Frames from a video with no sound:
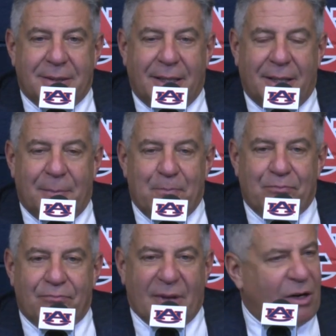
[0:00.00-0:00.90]
I'll
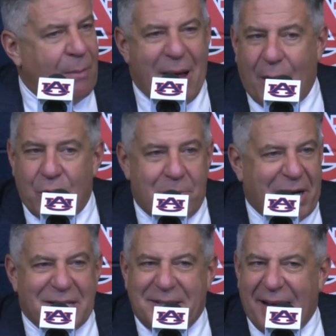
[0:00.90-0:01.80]
um, come back with him
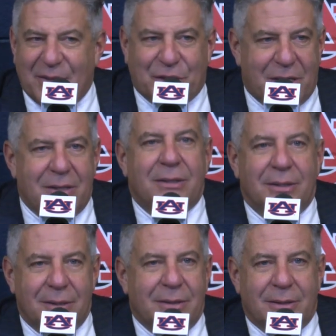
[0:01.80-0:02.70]
against Davidson,
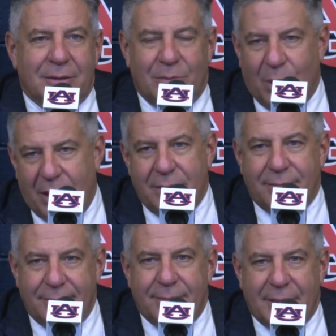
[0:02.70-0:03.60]
but
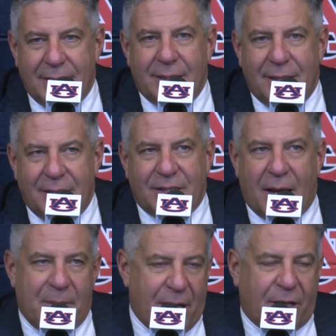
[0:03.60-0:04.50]
he's got
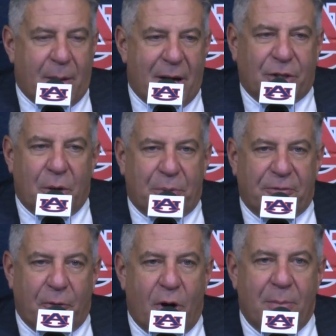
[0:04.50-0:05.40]
to be able to come out there and
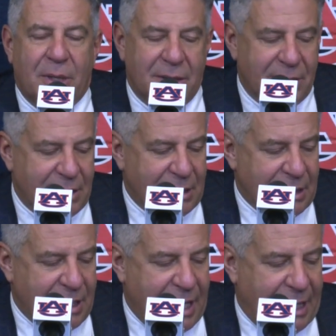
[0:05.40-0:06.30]
perform.
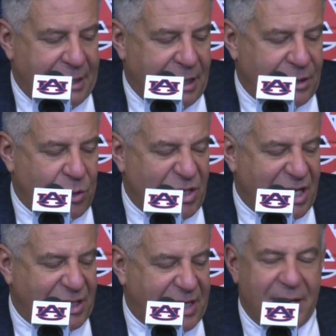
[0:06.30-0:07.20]
And uh, so he's got
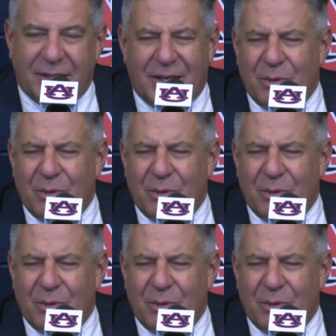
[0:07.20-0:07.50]
to stay.